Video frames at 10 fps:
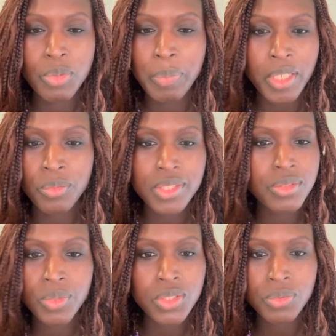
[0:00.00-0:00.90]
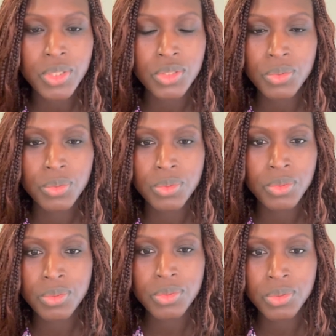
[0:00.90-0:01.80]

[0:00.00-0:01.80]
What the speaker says: The pain was too